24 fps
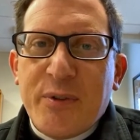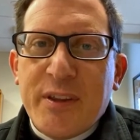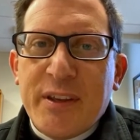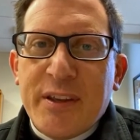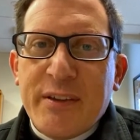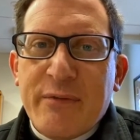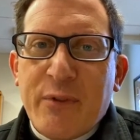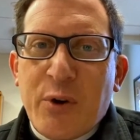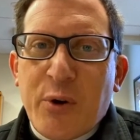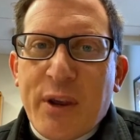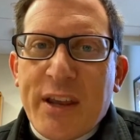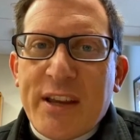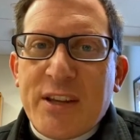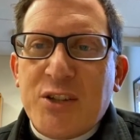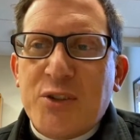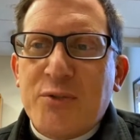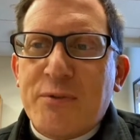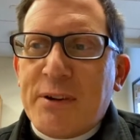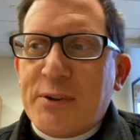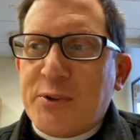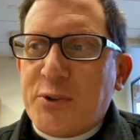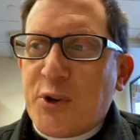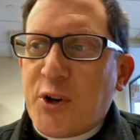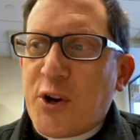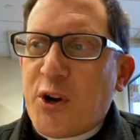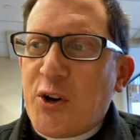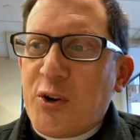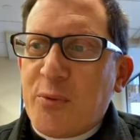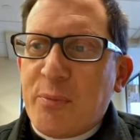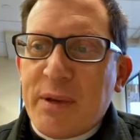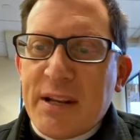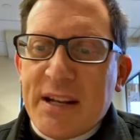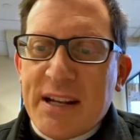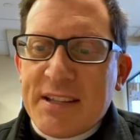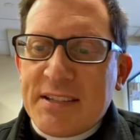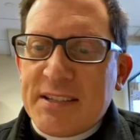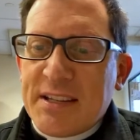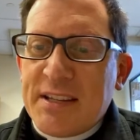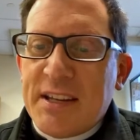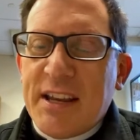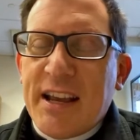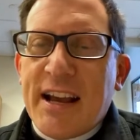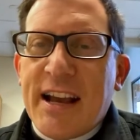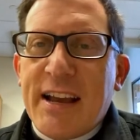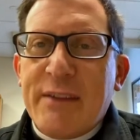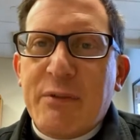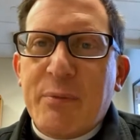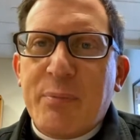the vocation director called me and I said,
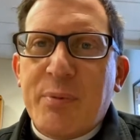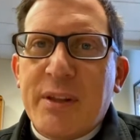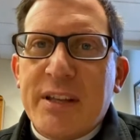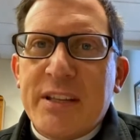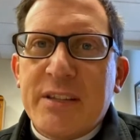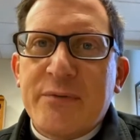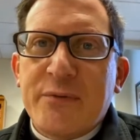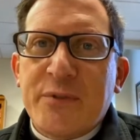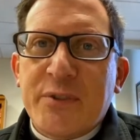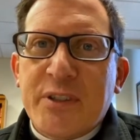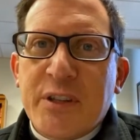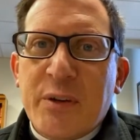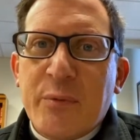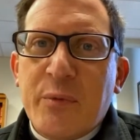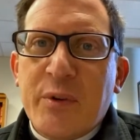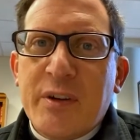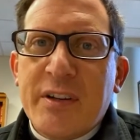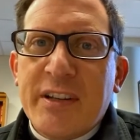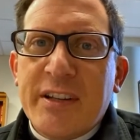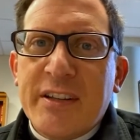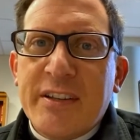yeah, I have a place for someone.